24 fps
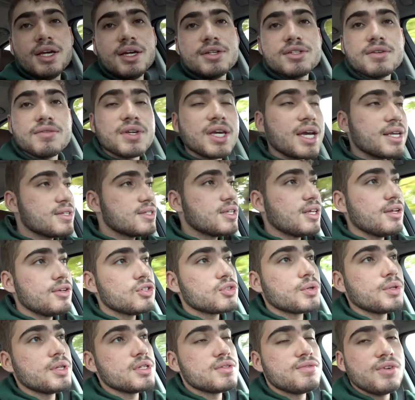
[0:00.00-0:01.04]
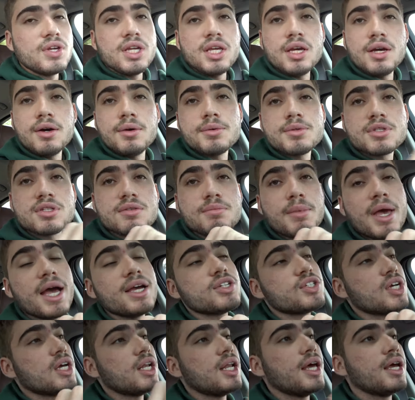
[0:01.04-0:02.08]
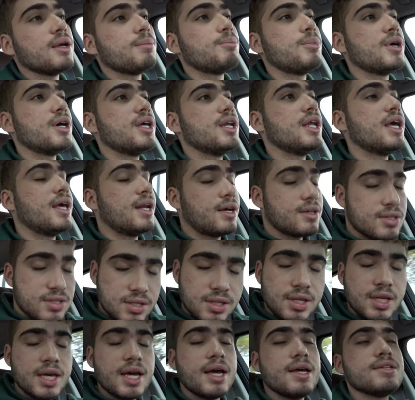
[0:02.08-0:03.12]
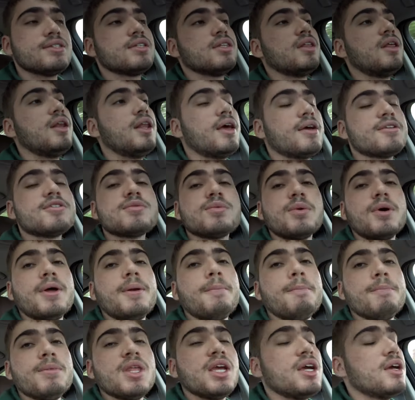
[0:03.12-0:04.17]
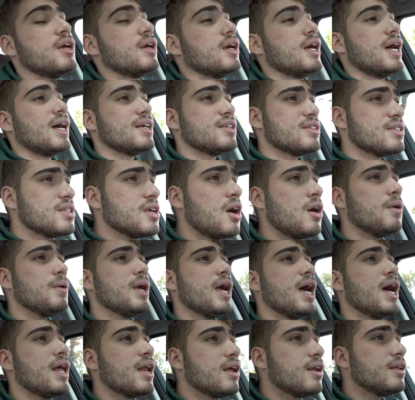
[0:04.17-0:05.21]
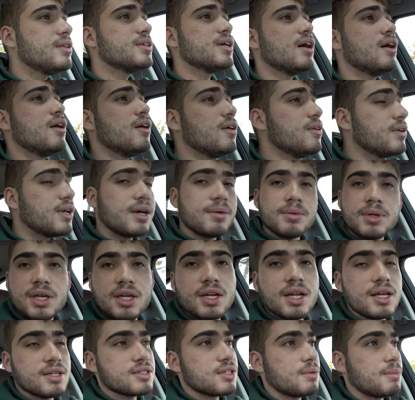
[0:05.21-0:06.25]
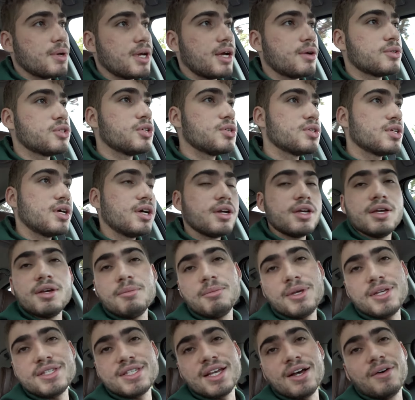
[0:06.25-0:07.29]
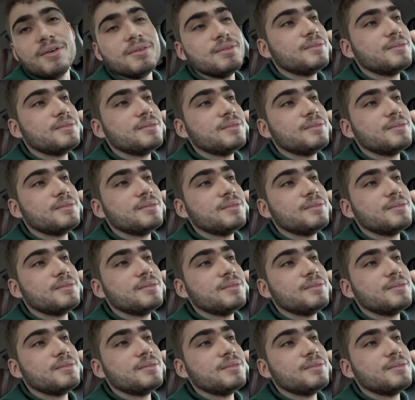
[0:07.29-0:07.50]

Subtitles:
So if you guys did enjoy this video, smash that like button and I'll see you guys in the next one. I so got it, don't. No, I'm kidding. That's not my outro song. Peace out.